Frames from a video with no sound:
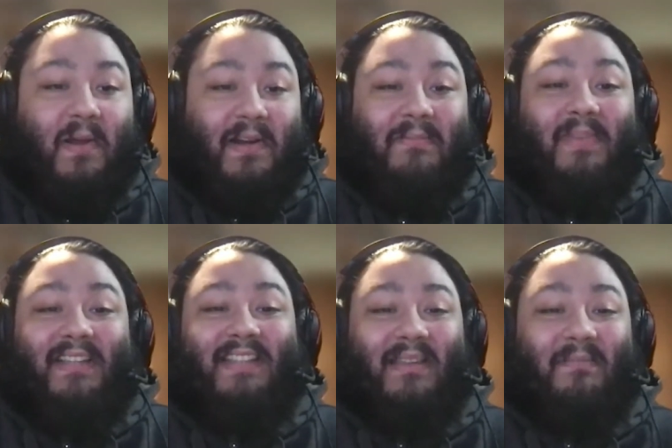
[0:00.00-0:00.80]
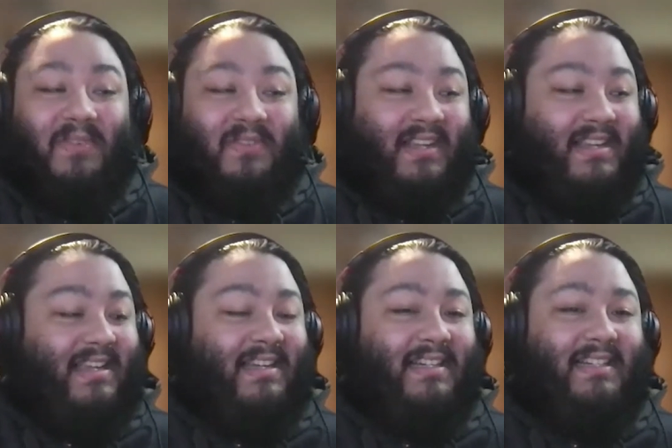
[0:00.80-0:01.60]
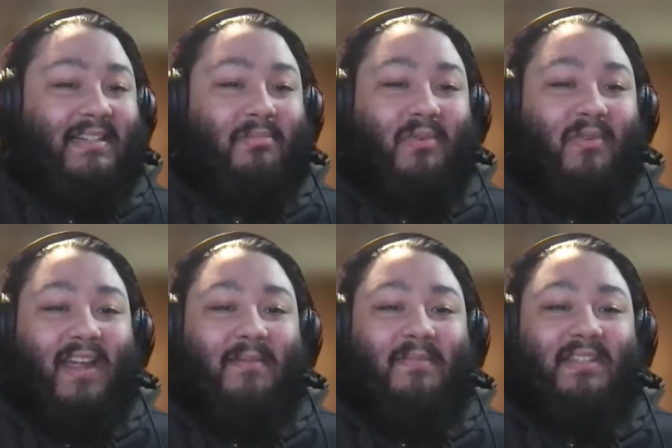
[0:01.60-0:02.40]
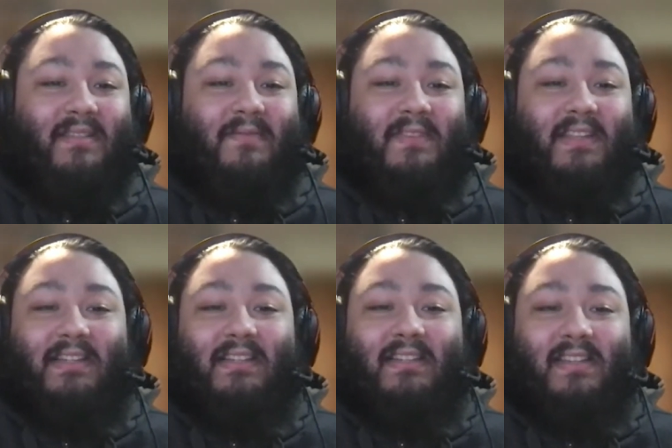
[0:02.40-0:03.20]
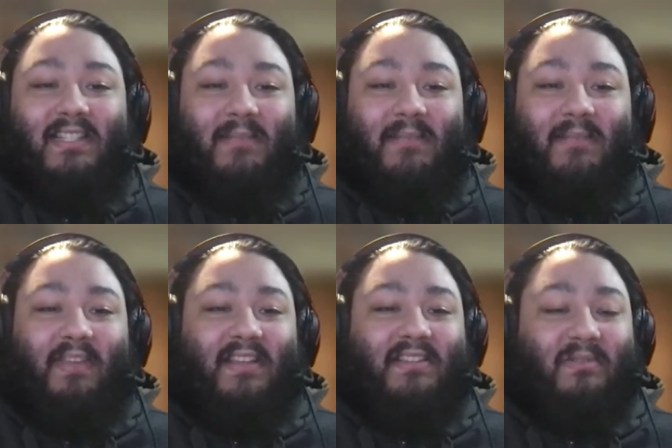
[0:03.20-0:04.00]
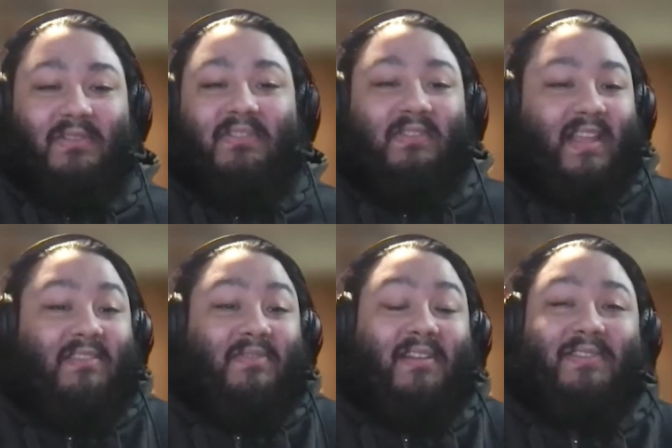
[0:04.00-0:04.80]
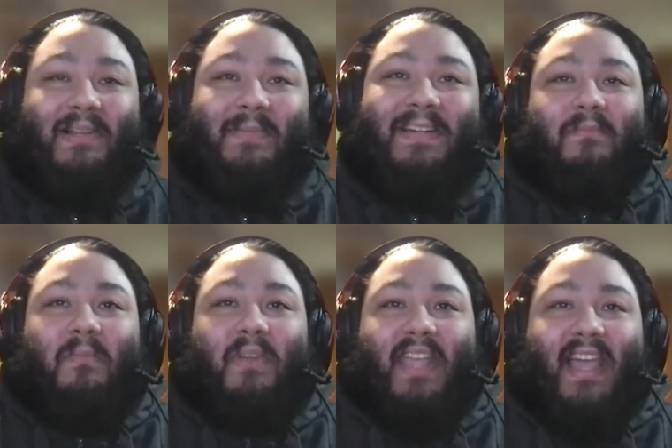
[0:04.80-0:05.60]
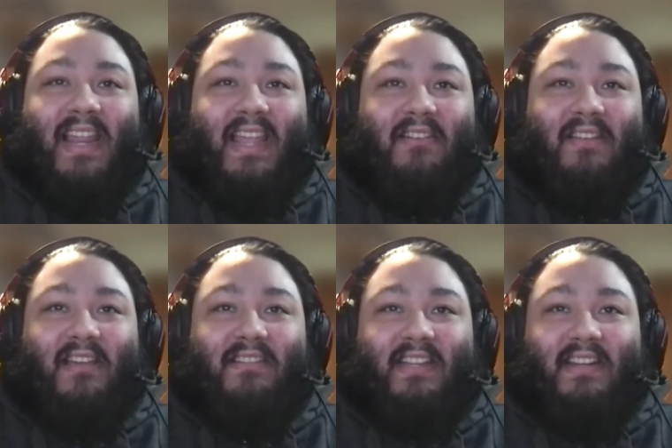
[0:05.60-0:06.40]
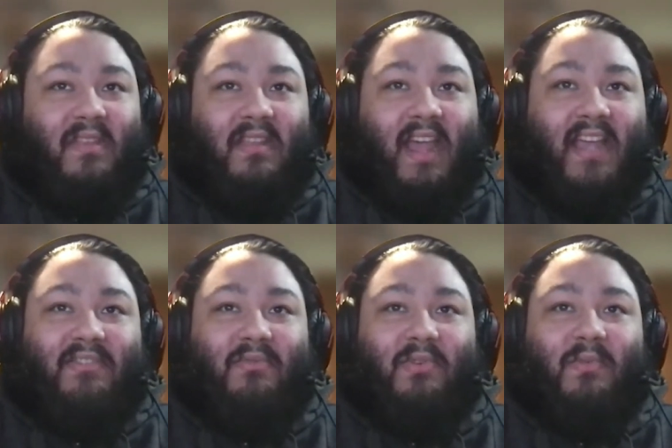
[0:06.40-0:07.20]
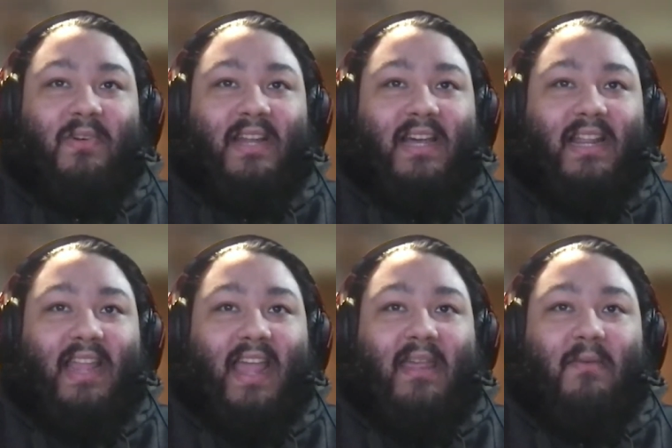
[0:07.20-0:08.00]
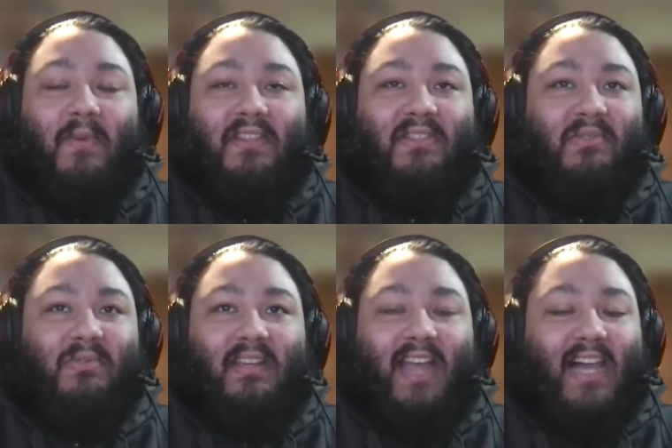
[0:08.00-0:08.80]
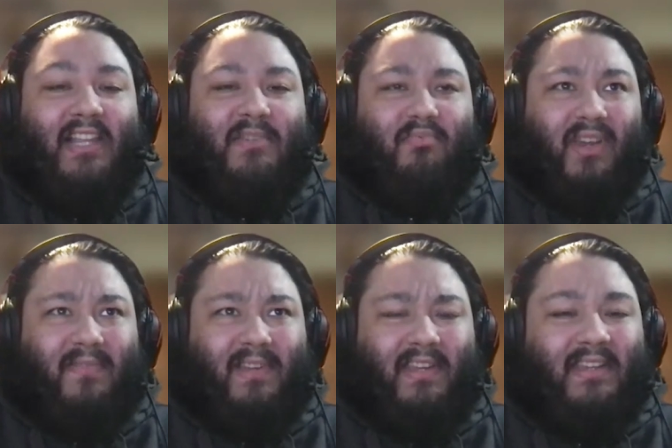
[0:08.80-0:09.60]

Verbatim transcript: one of the best like music uh programs of the CPS school, so that's what I was all about. But yeah, like out, outside of like high school and whatnot, like I went to college briefly,